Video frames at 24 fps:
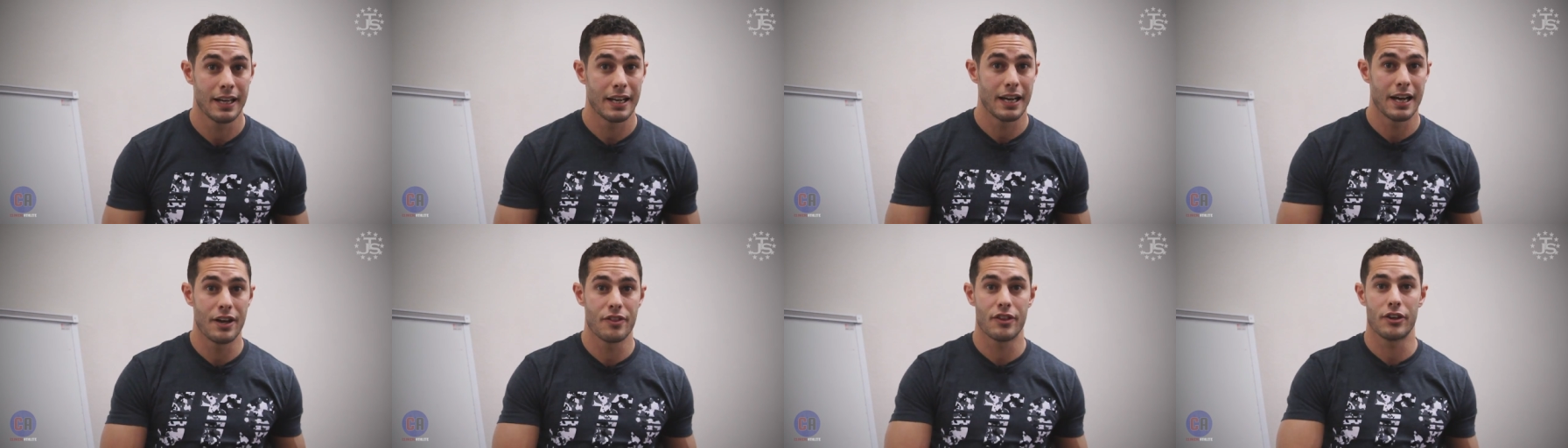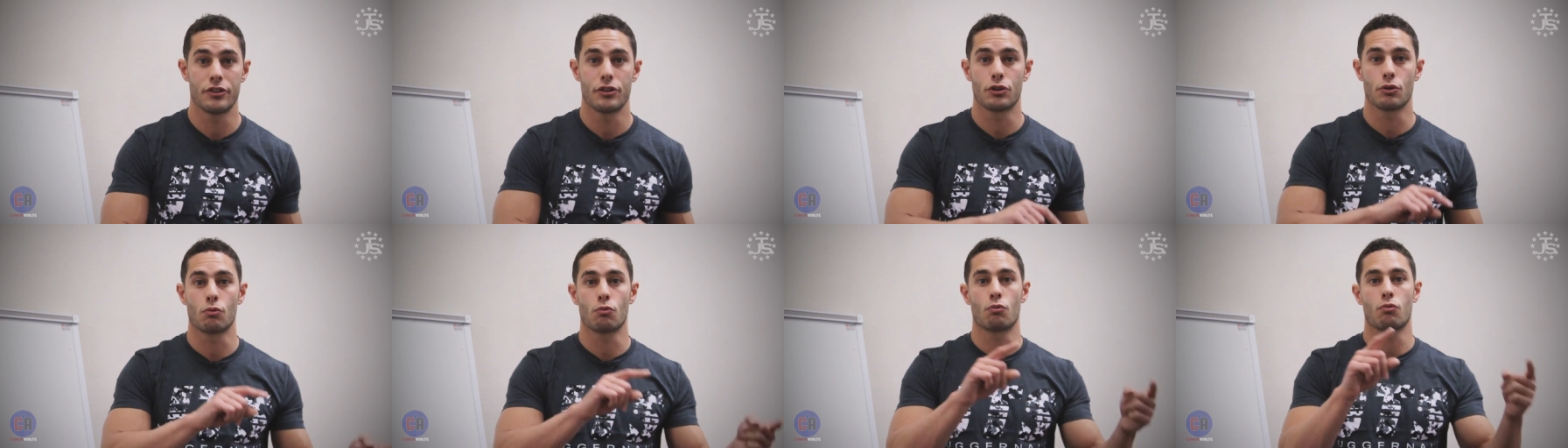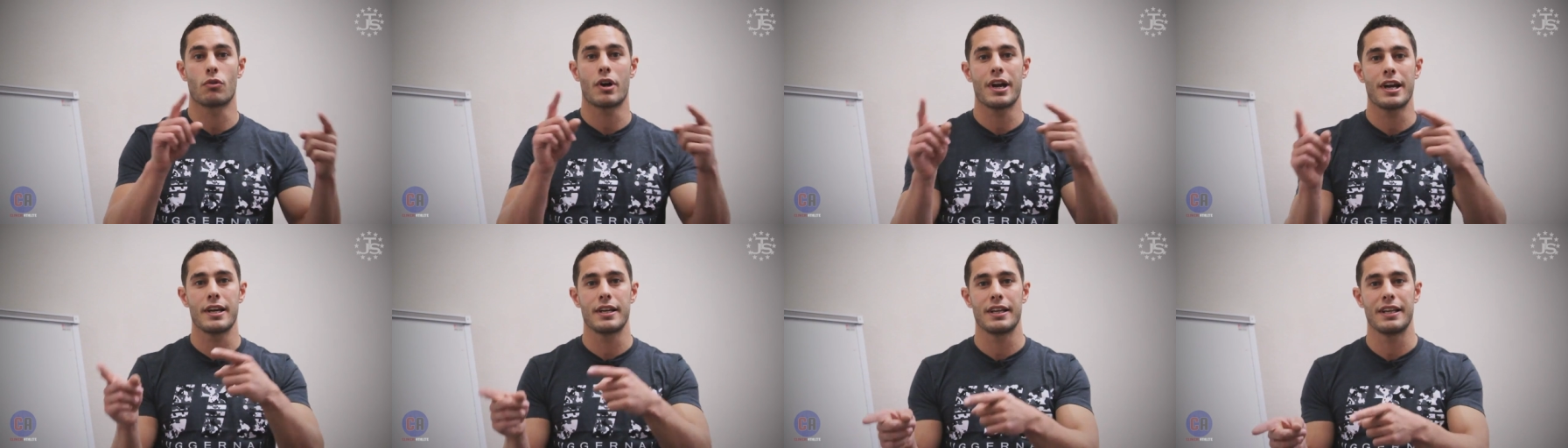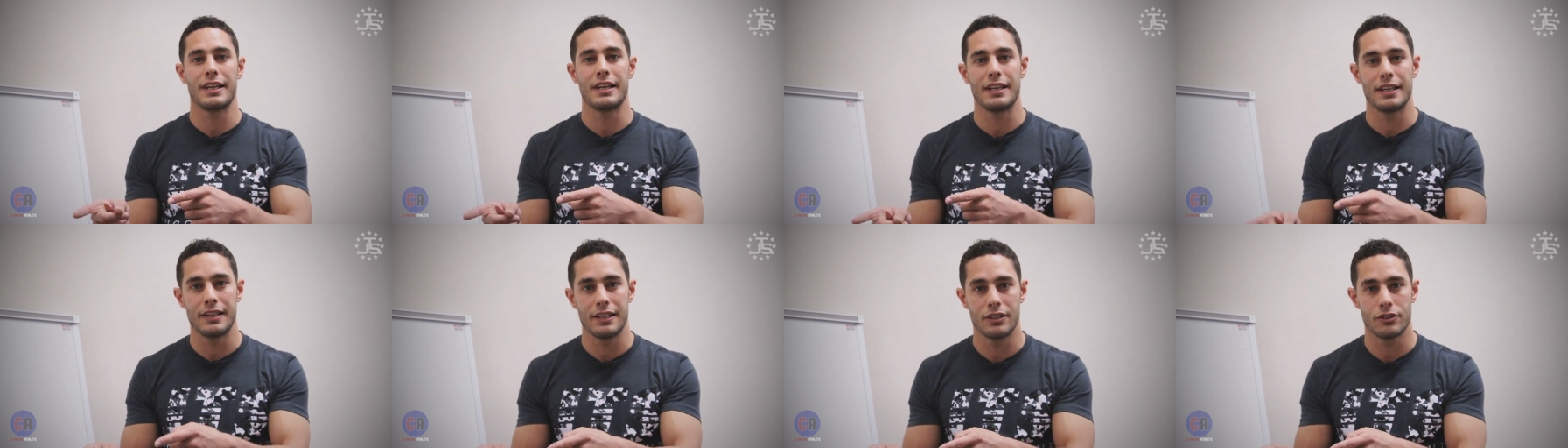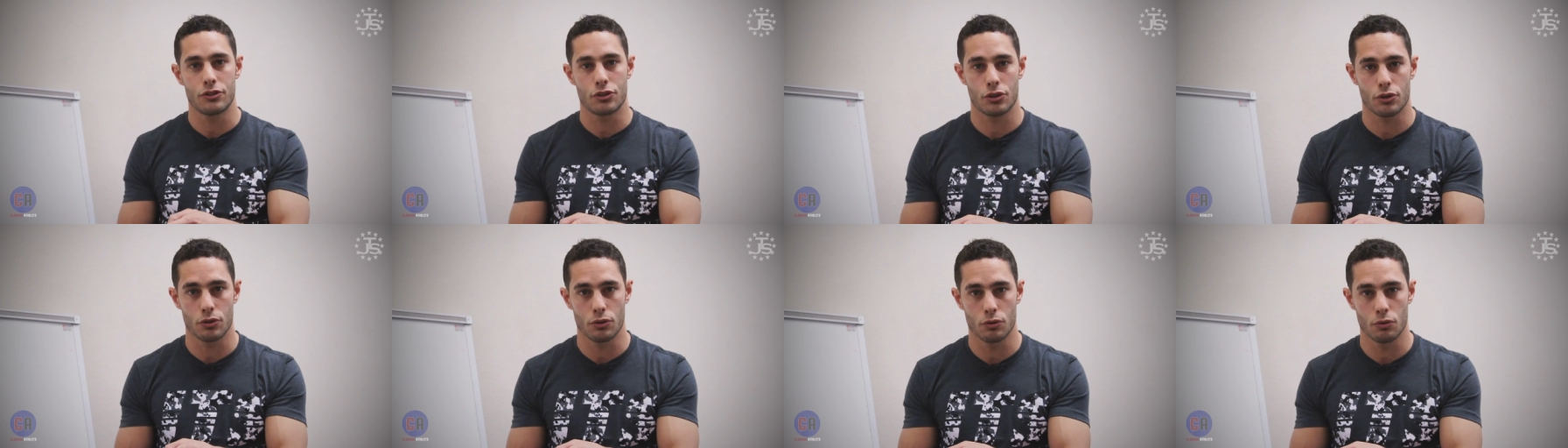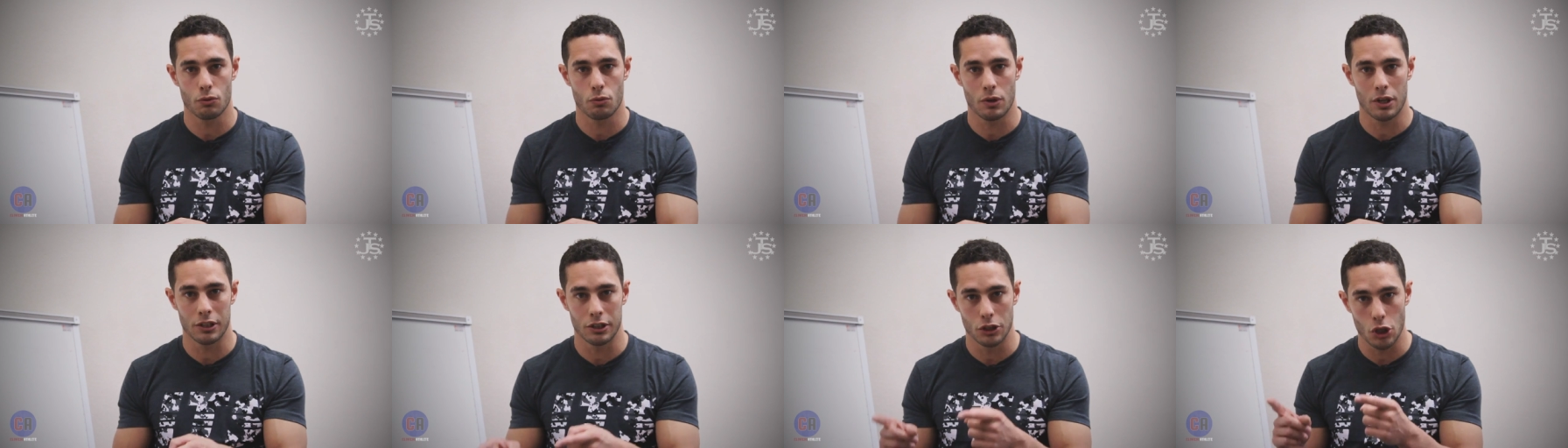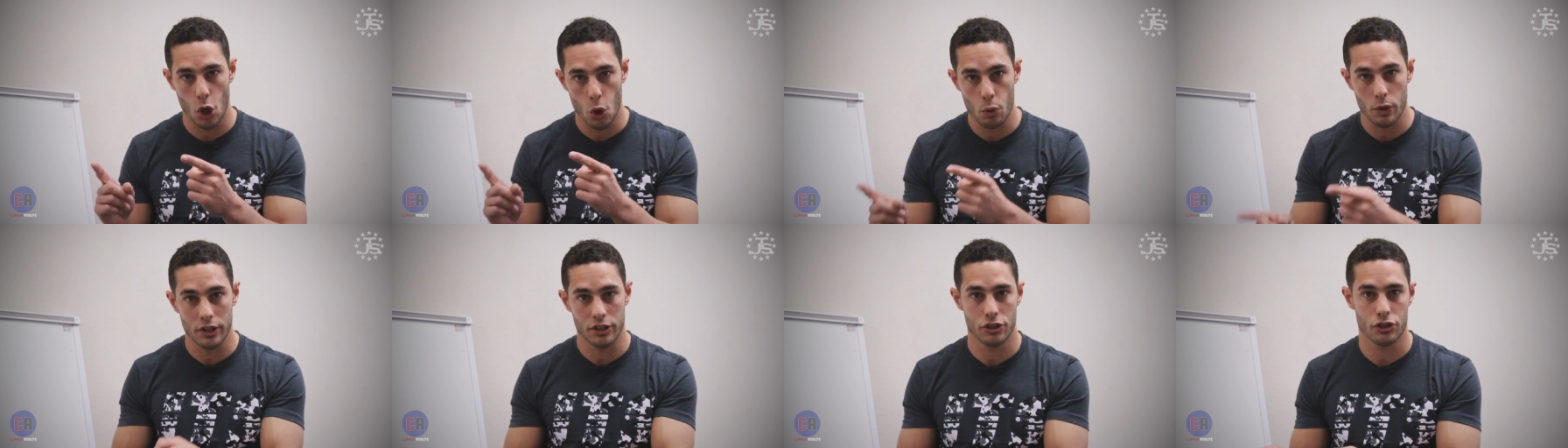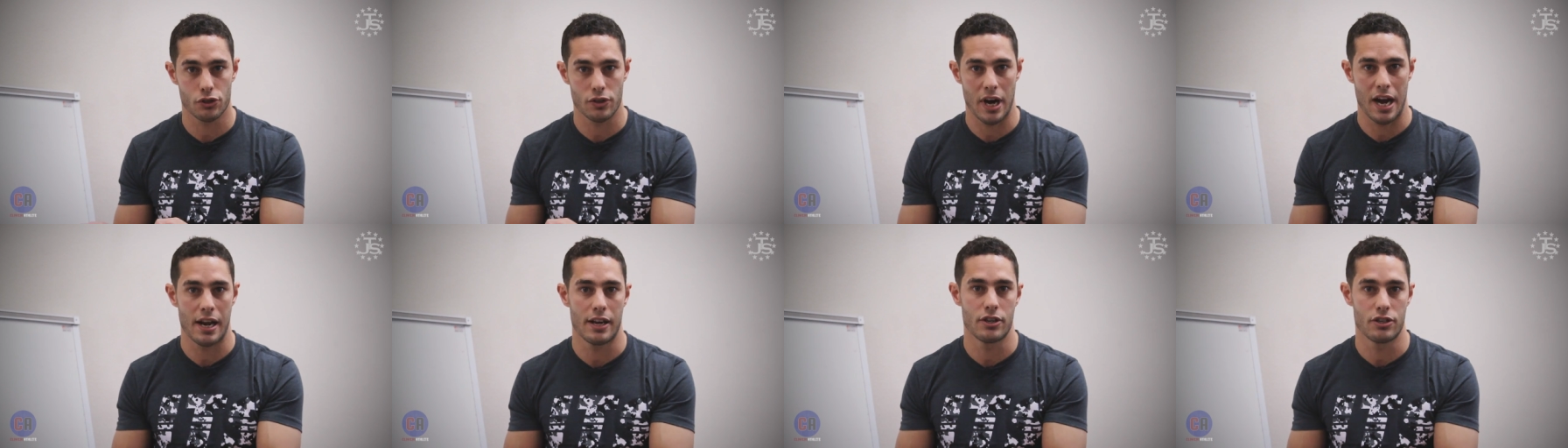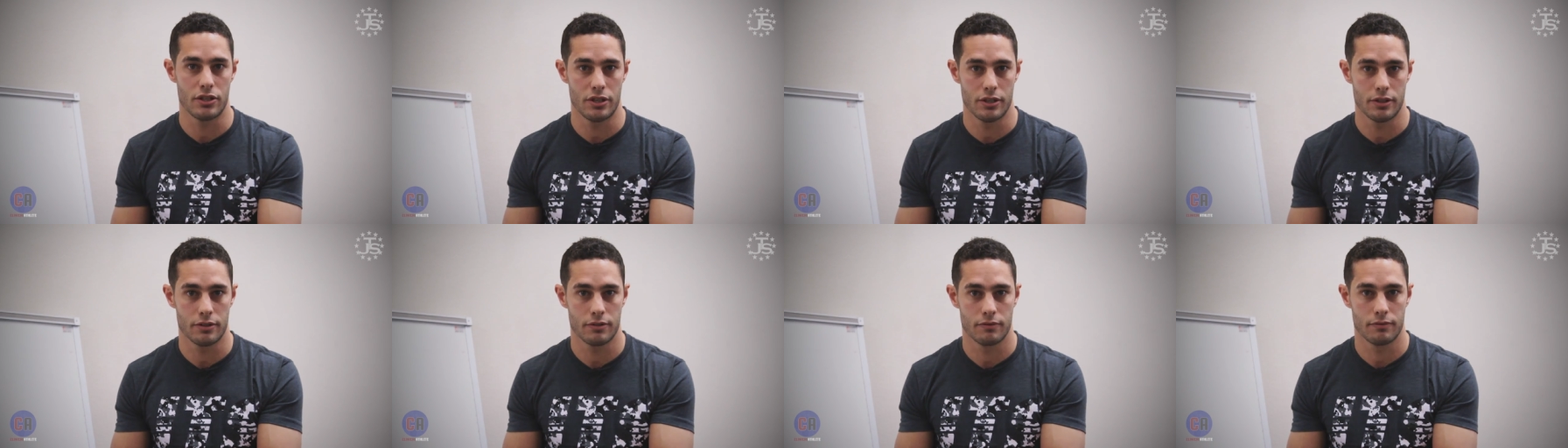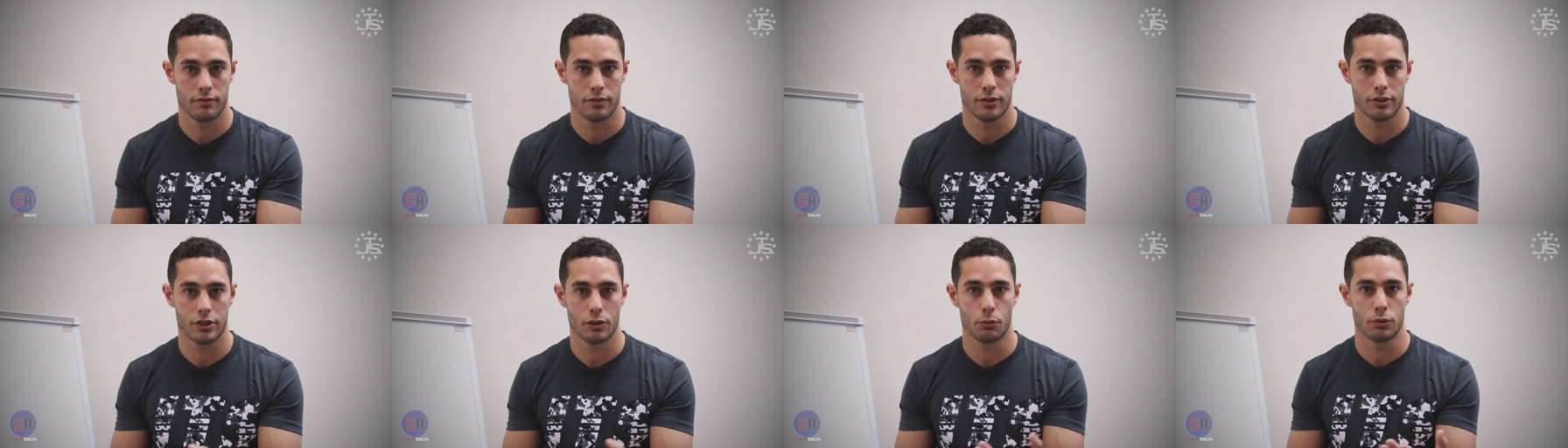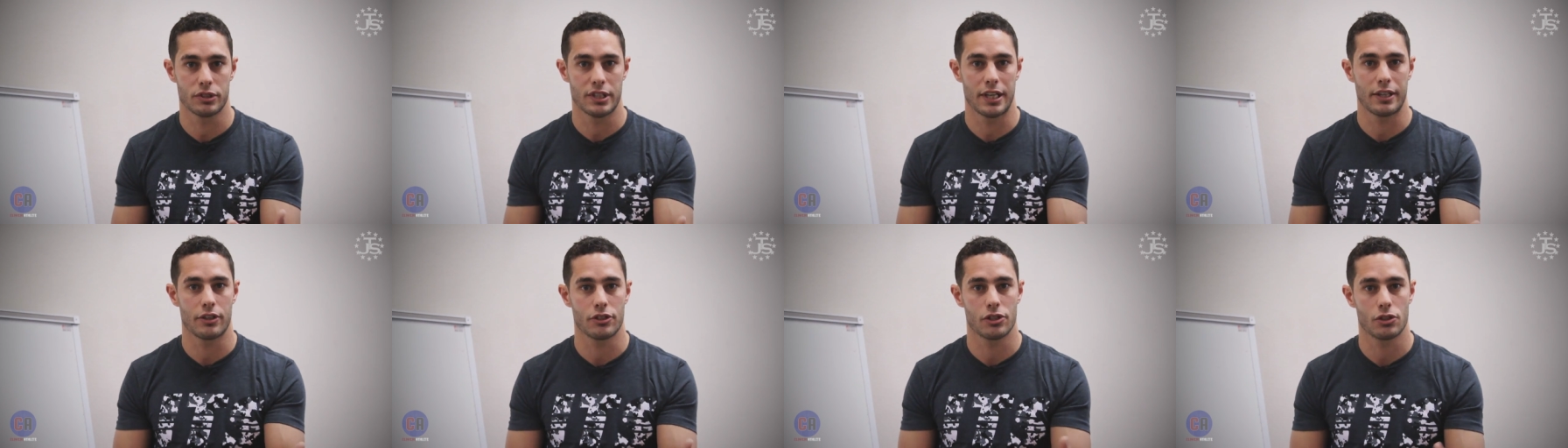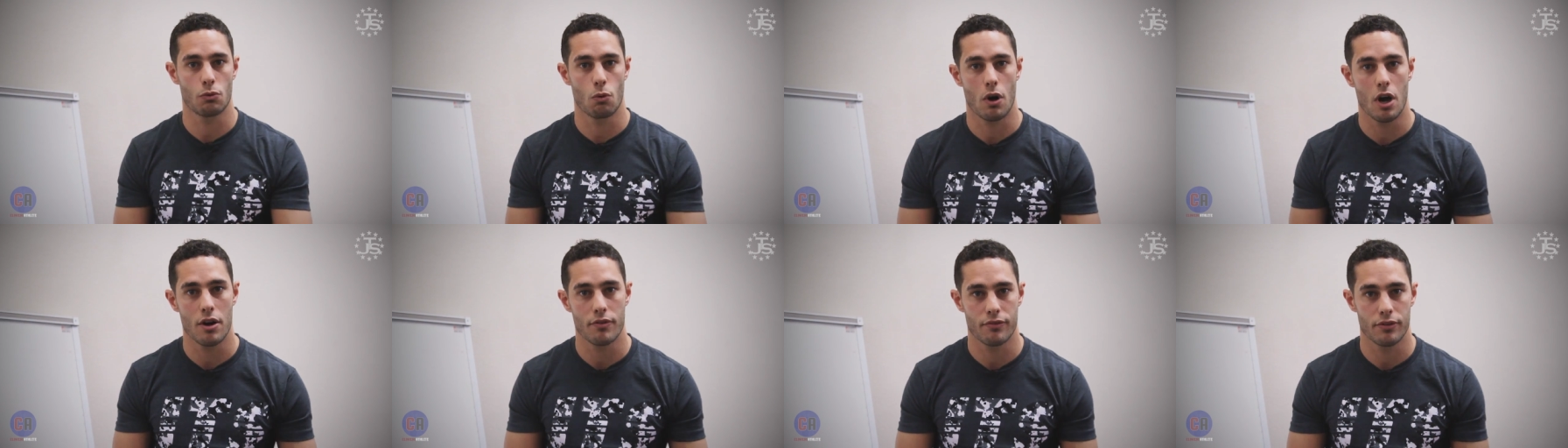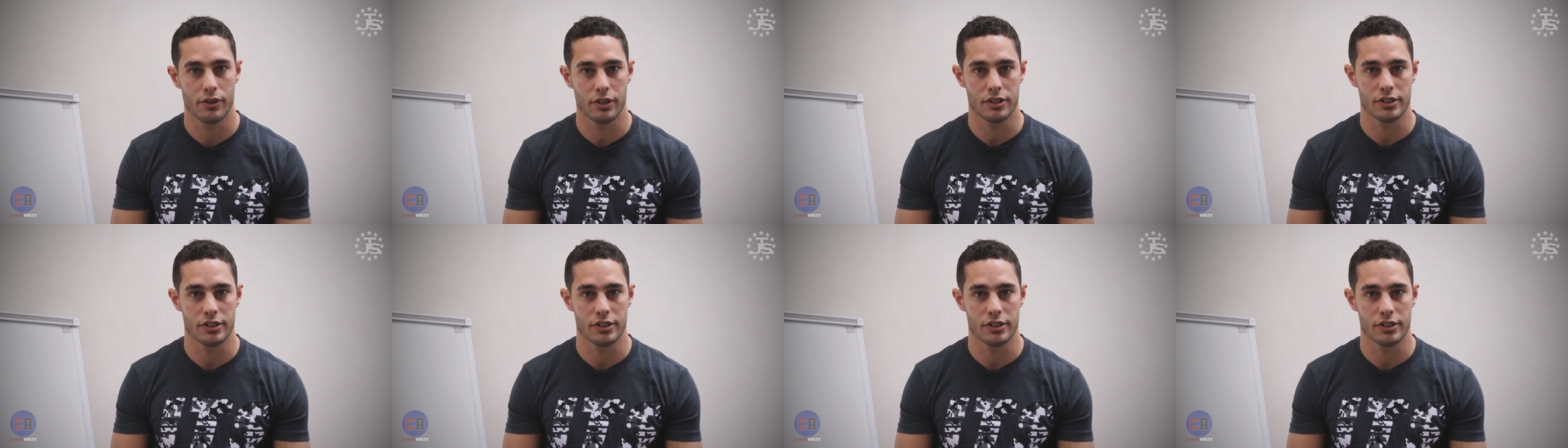and then you're right into a loading strategy. So we'll take a squat, for